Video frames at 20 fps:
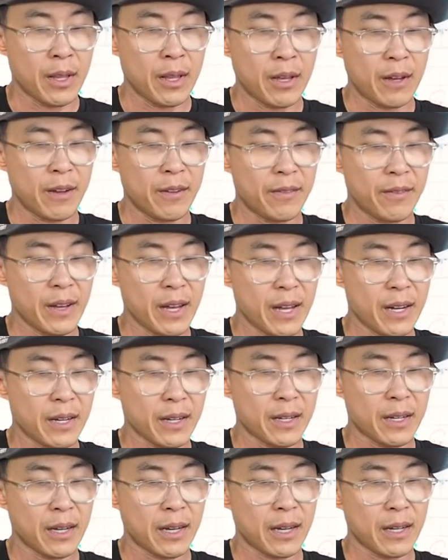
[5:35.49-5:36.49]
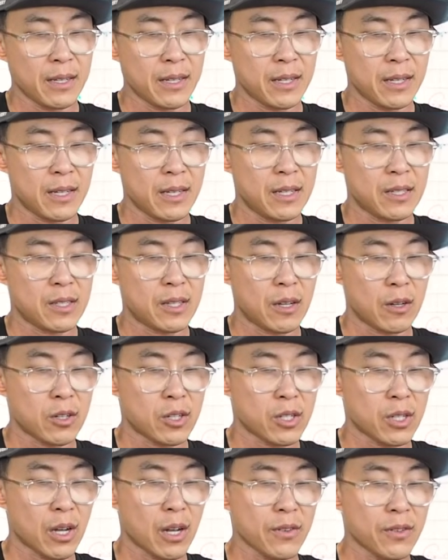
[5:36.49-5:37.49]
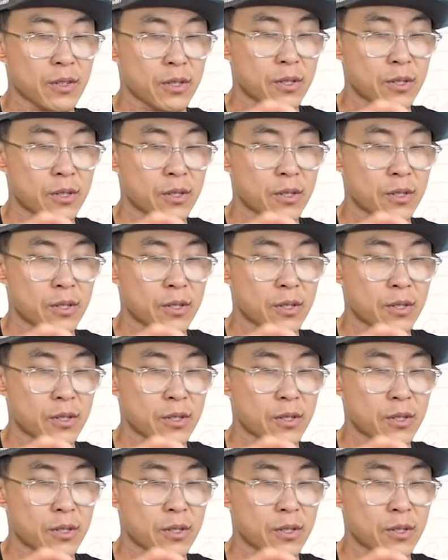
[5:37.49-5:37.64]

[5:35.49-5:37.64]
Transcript: The Havana cut is their soft